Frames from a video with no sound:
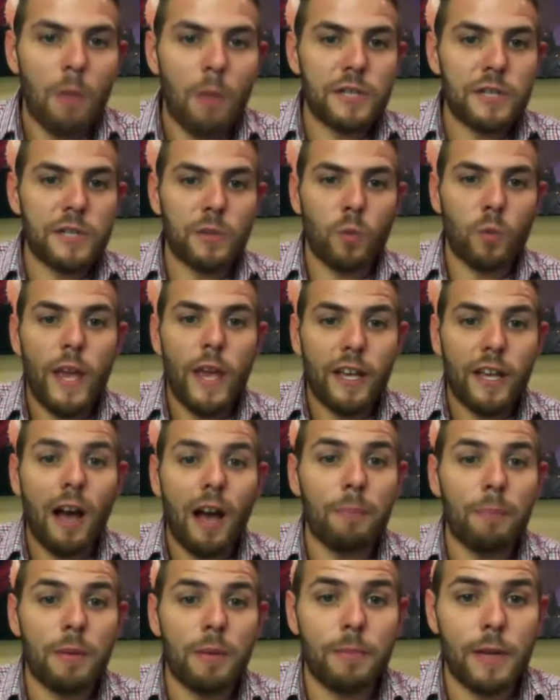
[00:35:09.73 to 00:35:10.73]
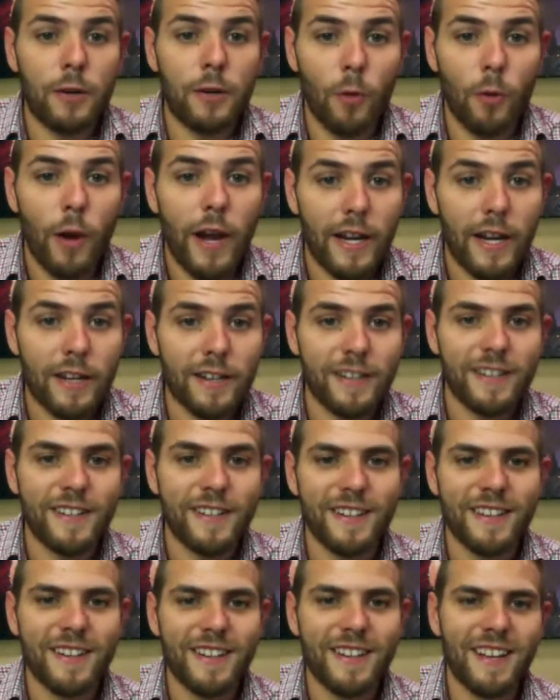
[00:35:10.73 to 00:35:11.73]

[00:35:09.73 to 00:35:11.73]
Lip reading: would just wake up and be great. Yeah.